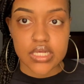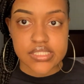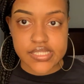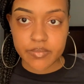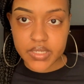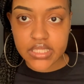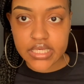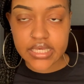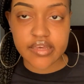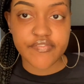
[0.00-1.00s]

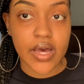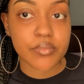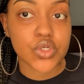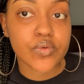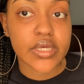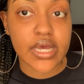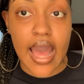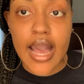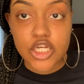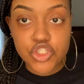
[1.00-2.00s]
typically if I'm doing an
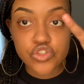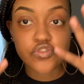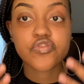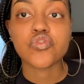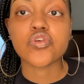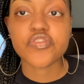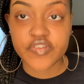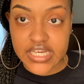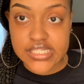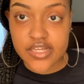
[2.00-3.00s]
actual full
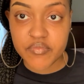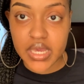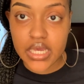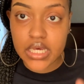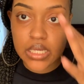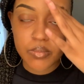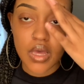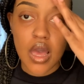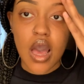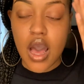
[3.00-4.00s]
face of makeup,
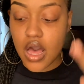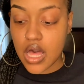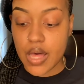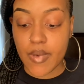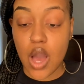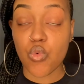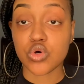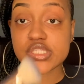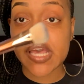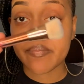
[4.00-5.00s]
I
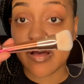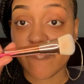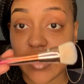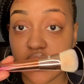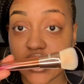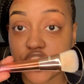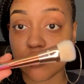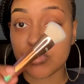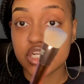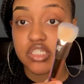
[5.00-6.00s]
will take my foundation
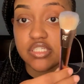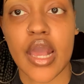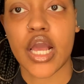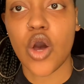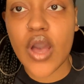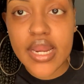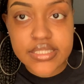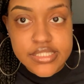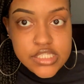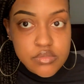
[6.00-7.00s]
brushes and go ahead and
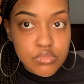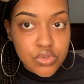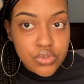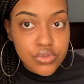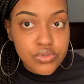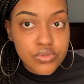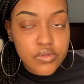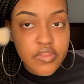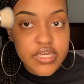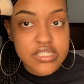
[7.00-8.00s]
smooth
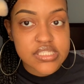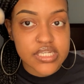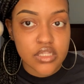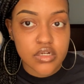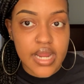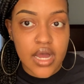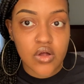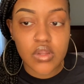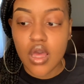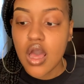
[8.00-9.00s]
the concealer
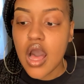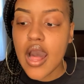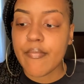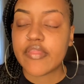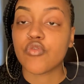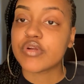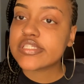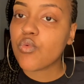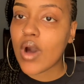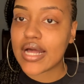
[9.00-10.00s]
out. And the
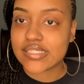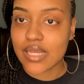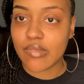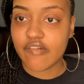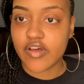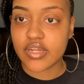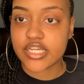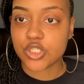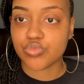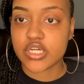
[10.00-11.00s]
reason why I take my
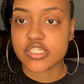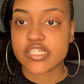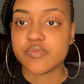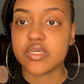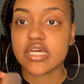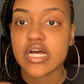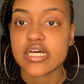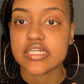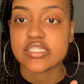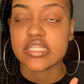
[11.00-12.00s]
foundation brush is
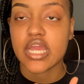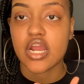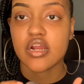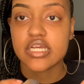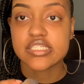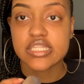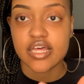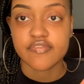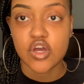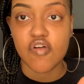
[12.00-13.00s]
because there is
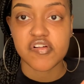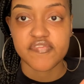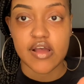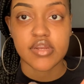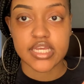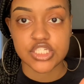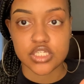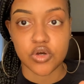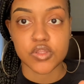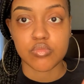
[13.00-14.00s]
leftover foundation
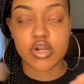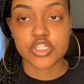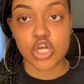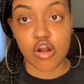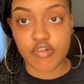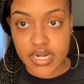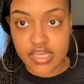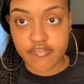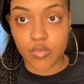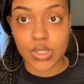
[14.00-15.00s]
on the brush already
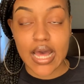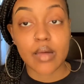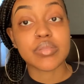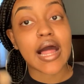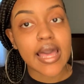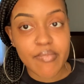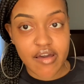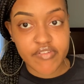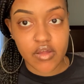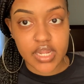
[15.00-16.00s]
from when I applied my
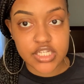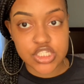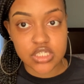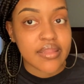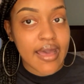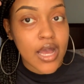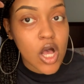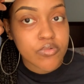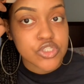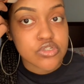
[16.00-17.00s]
foundation, and that
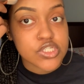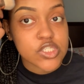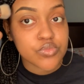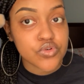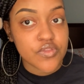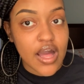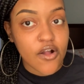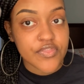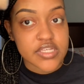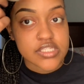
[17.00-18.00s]
helps you to smooth
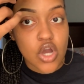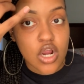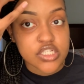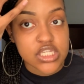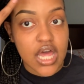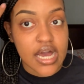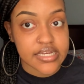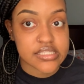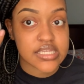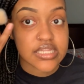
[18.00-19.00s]
out these harsh
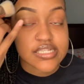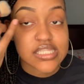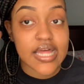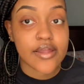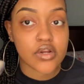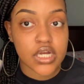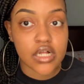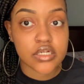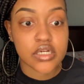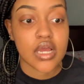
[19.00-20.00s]
lines and this lighter
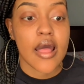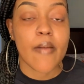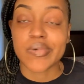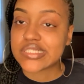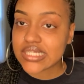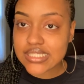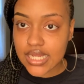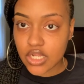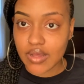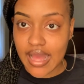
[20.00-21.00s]
color. But since I
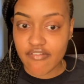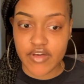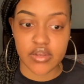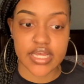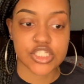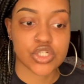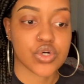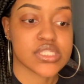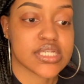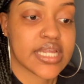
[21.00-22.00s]
don't have foundation on
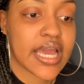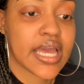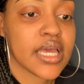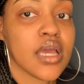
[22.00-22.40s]
today,